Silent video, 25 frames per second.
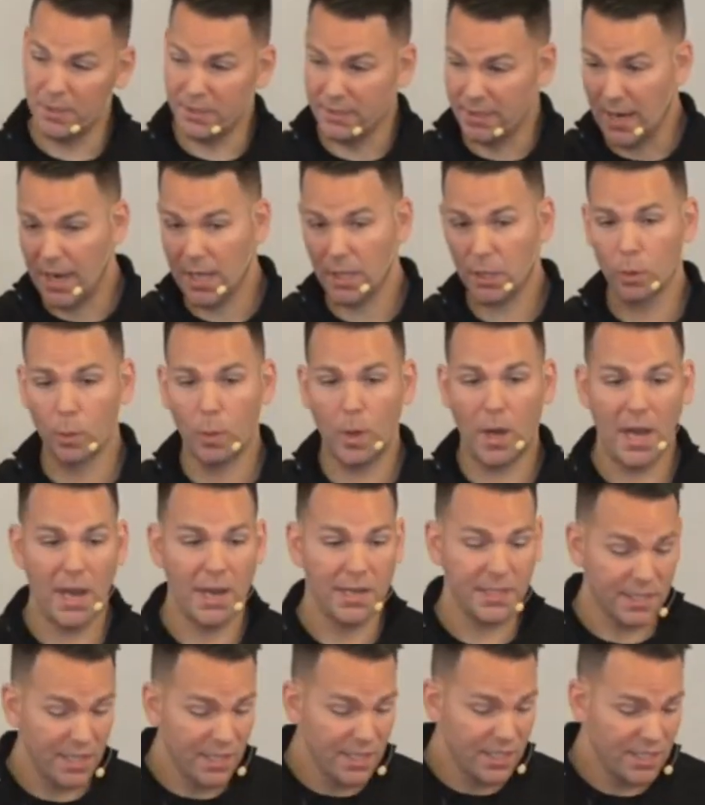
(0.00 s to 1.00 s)

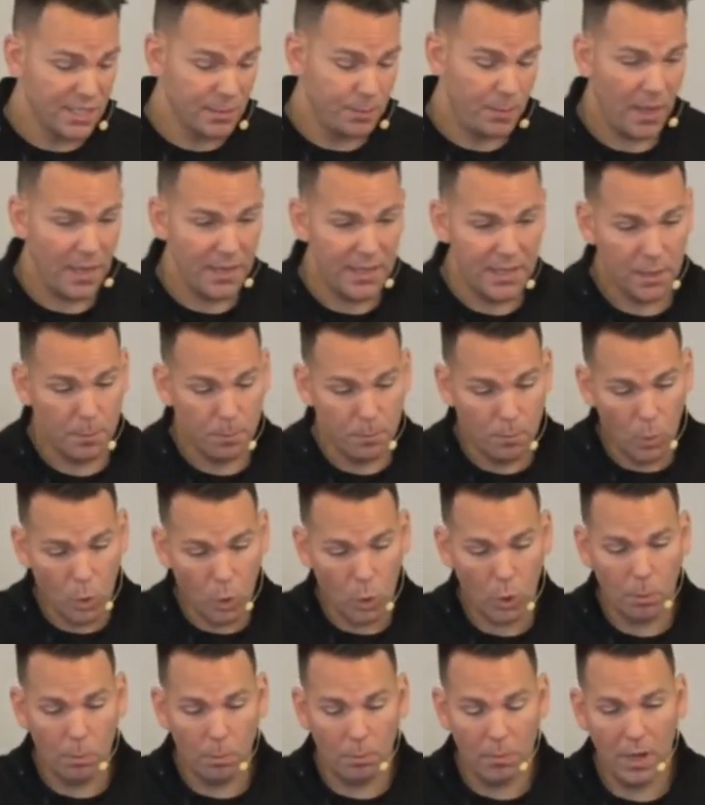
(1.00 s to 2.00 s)
dollar-wise, spending
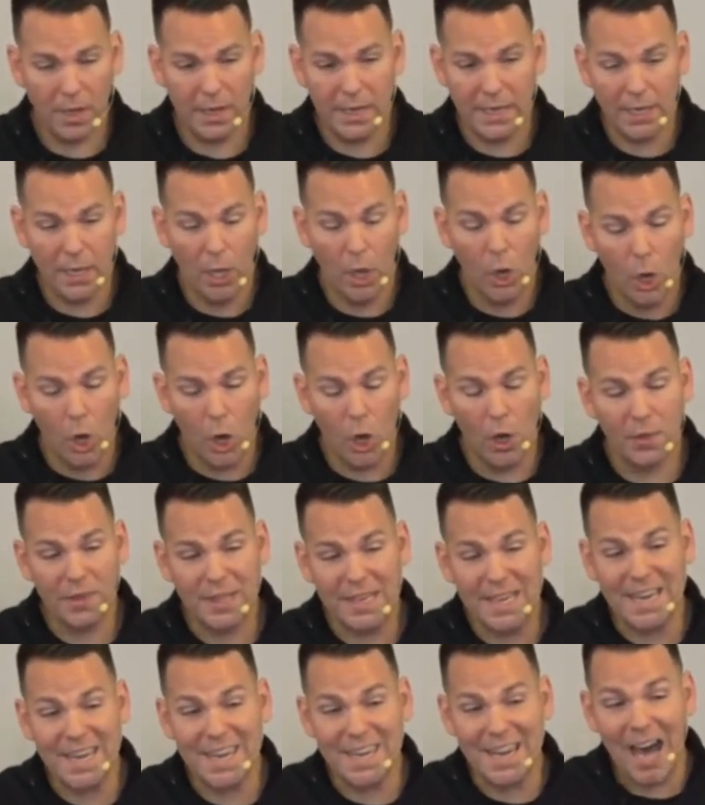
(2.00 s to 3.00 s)
more money on
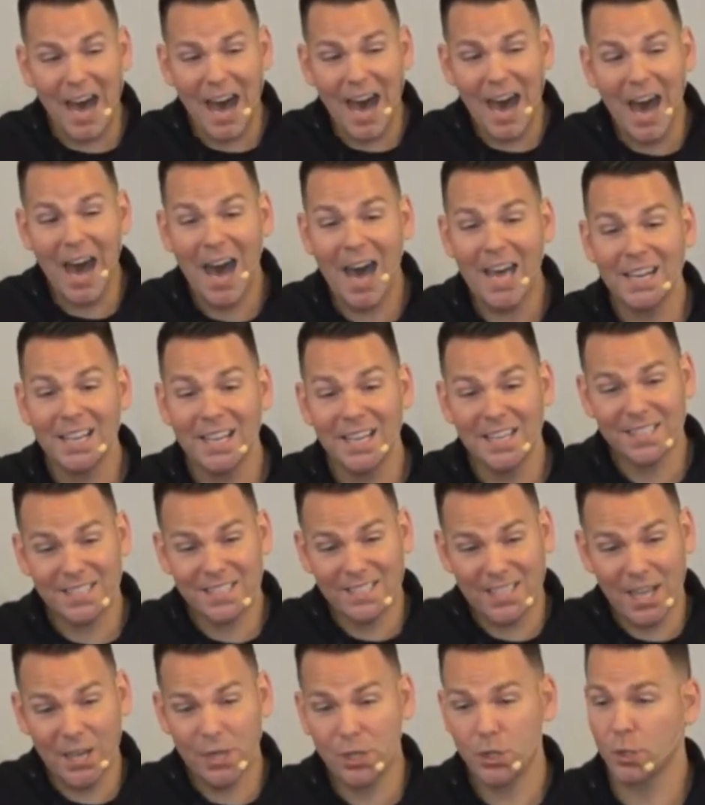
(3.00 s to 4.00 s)
the
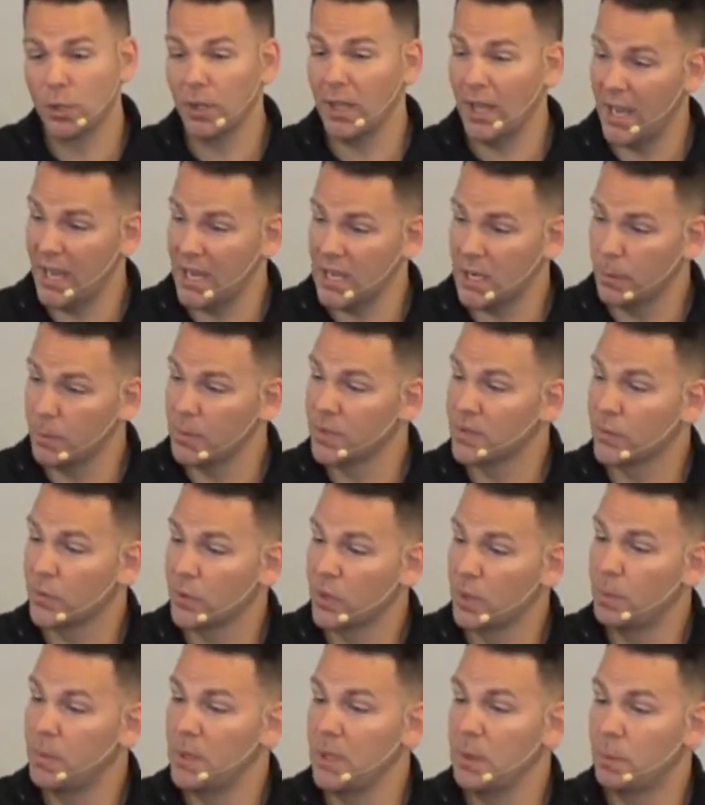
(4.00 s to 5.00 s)
non-essential items for
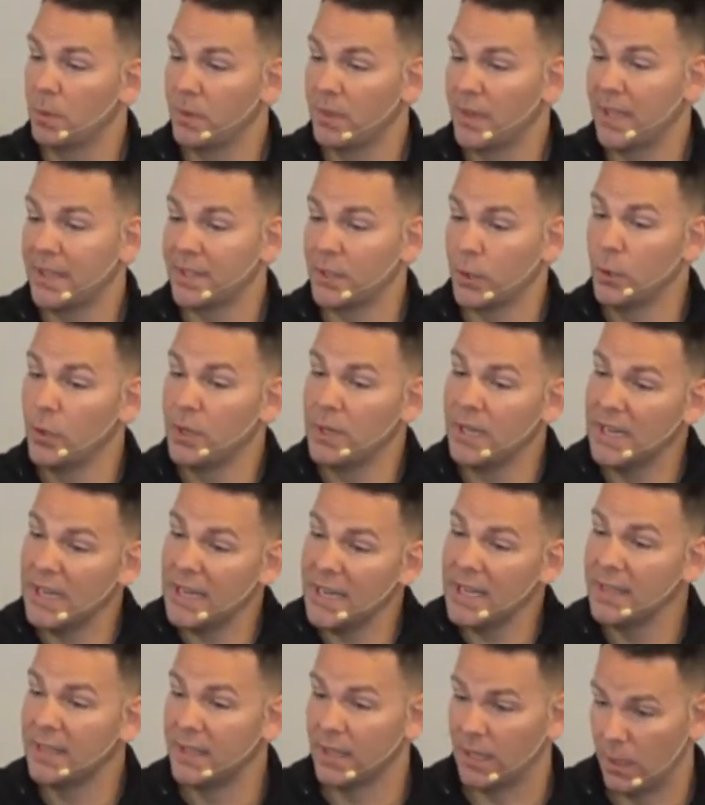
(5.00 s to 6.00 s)
the people that don't
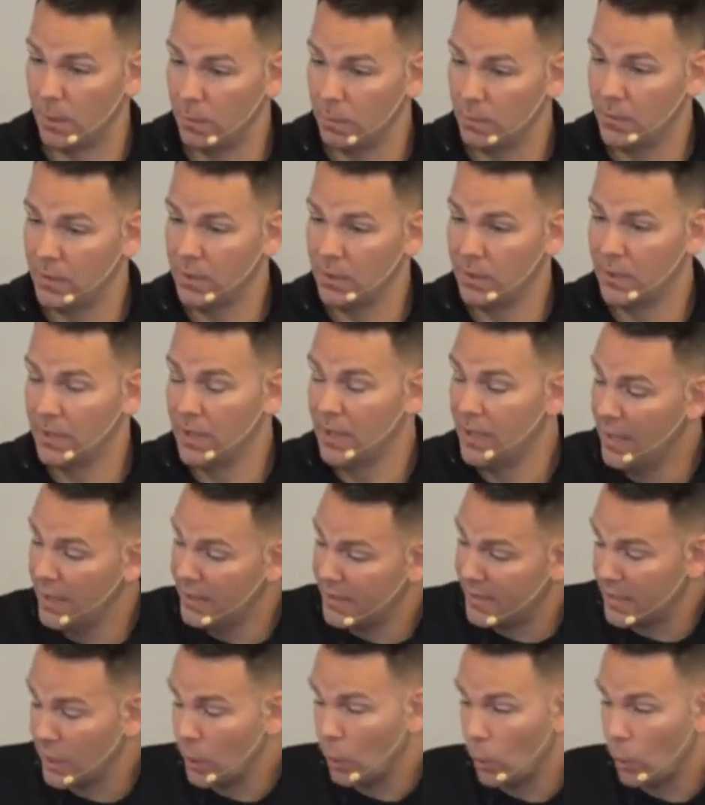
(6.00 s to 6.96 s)
need them than it